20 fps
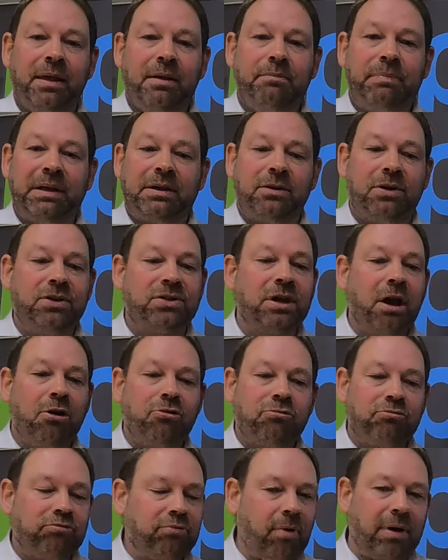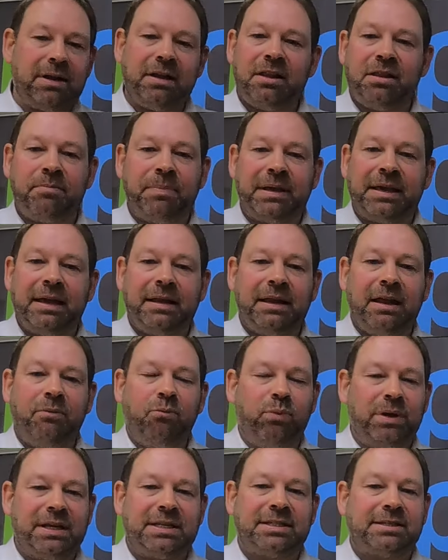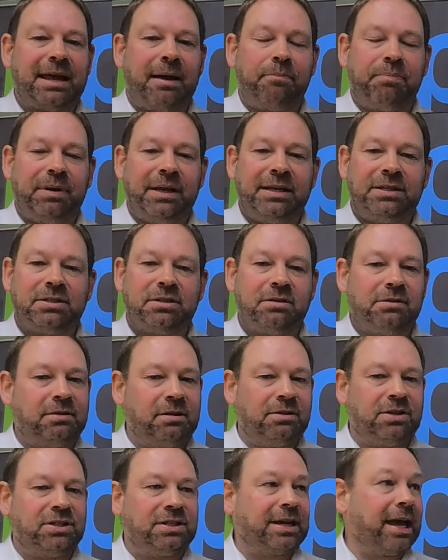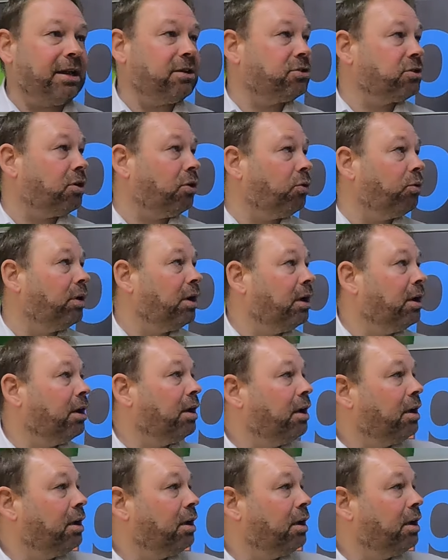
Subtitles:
because right at the beginning we established that the schedule